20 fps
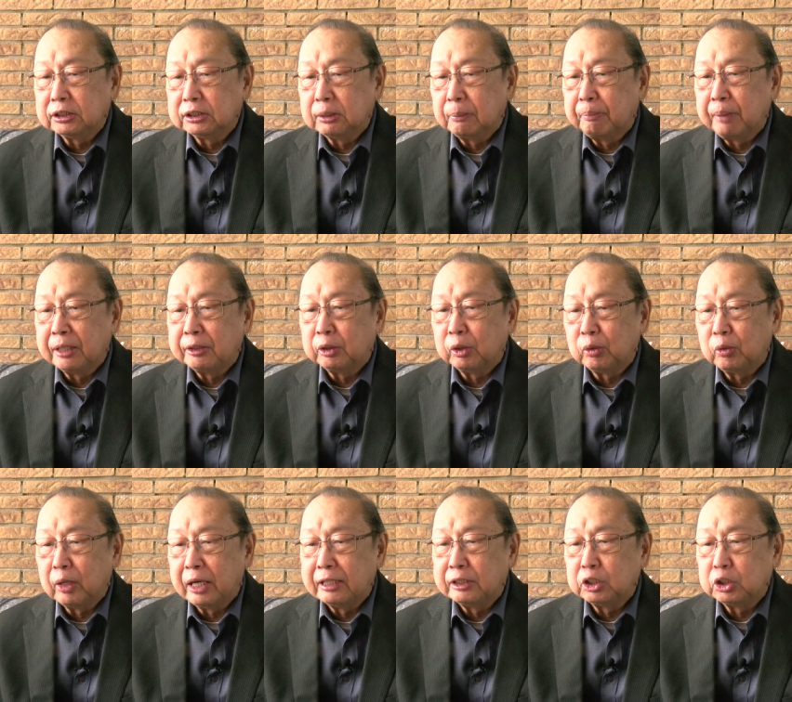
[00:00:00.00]
the
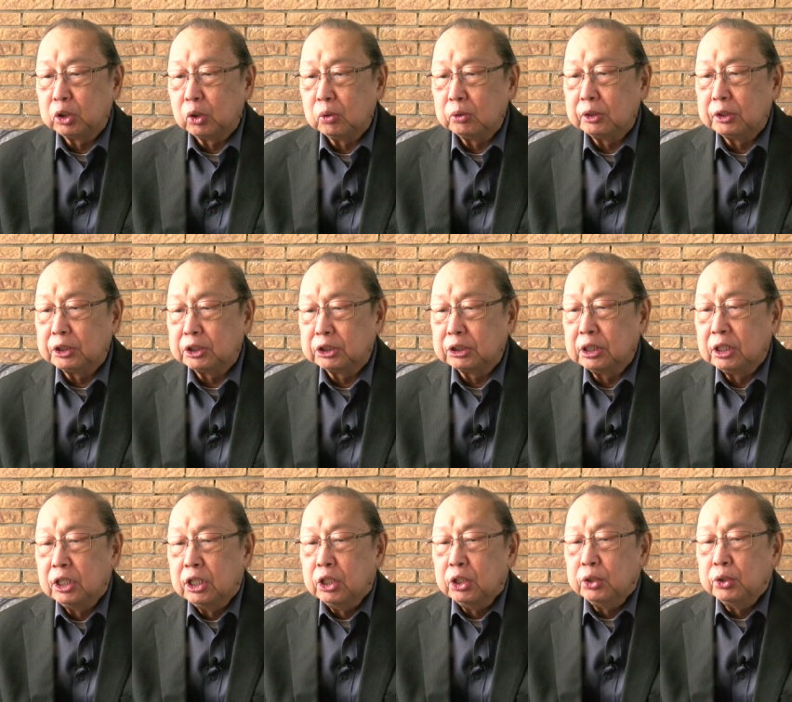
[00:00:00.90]
Petrograd soldiers
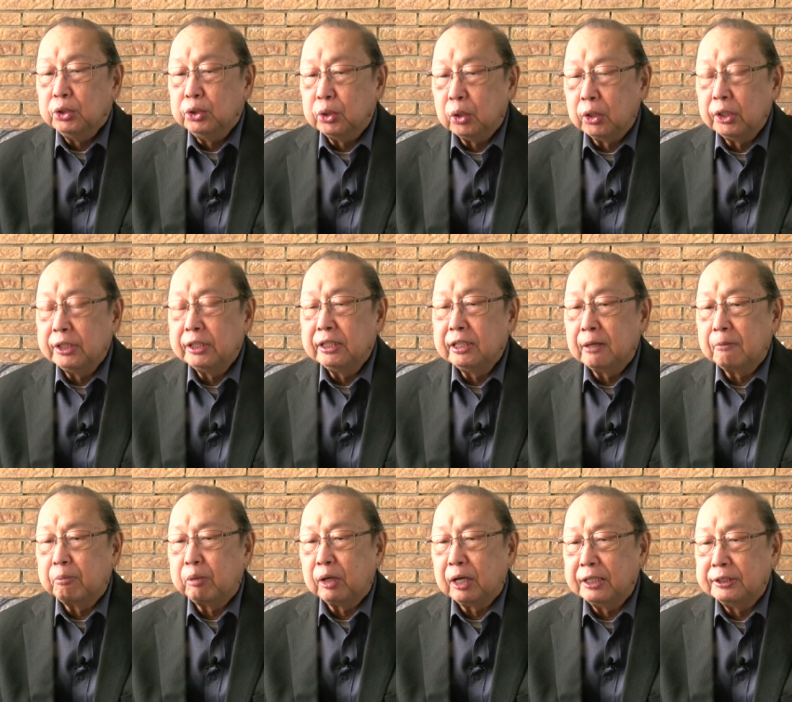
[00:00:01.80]
joined the
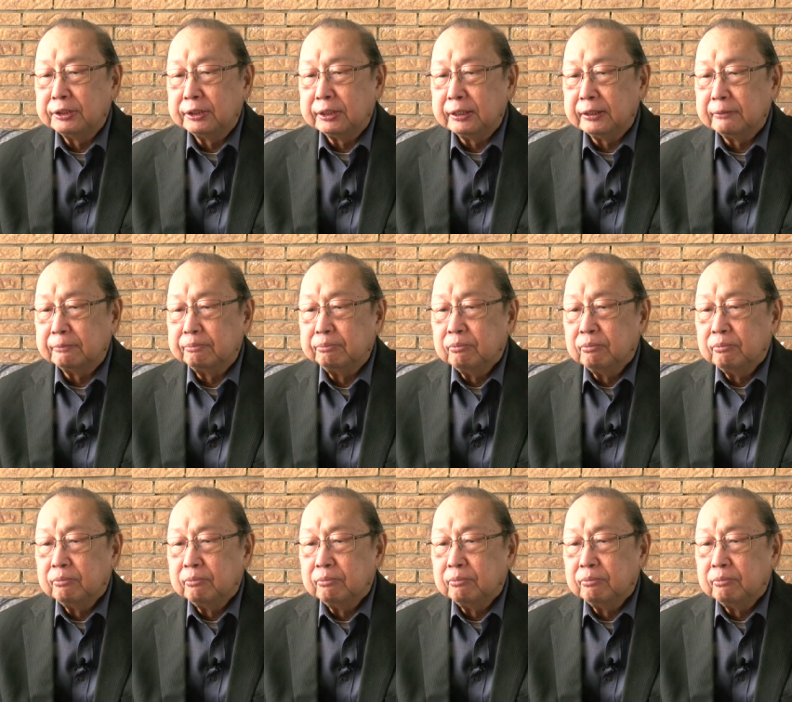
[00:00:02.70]
uprising.